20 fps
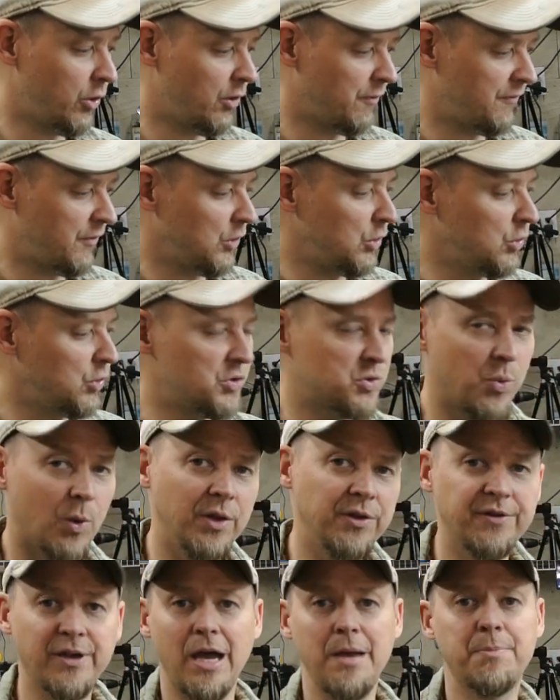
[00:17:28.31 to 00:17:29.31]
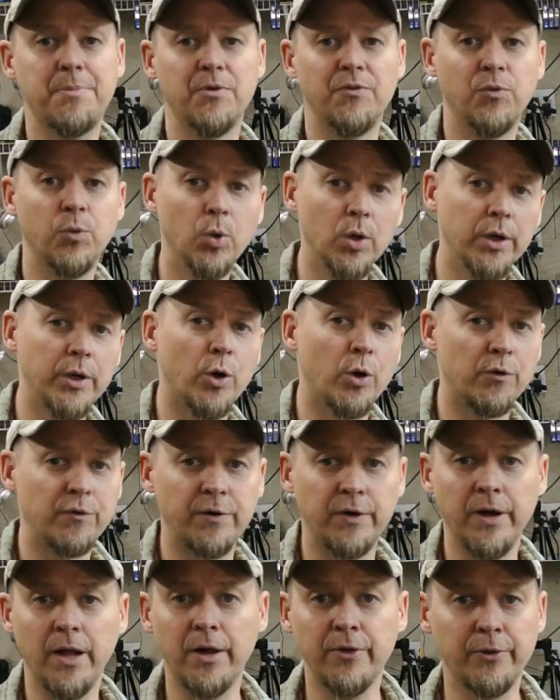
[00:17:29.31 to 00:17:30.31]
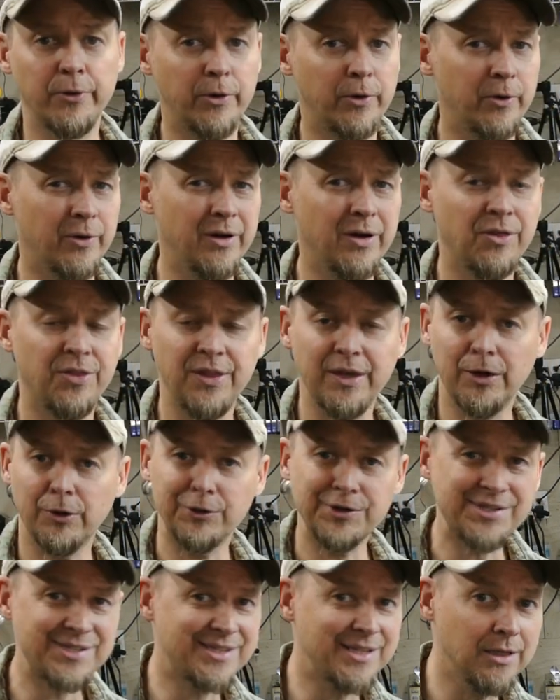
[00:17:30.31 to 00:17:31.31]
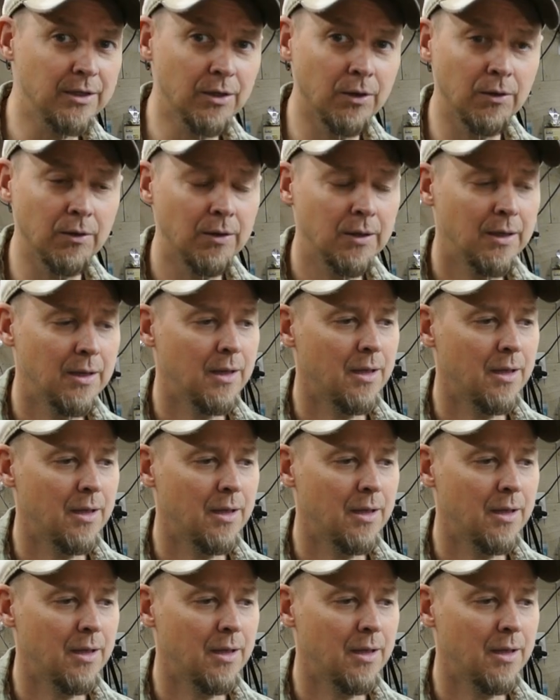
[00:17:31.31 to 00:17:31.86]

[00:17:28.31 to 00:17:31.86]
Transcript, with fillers: or if you use one type of wood over another, or anything, or steel.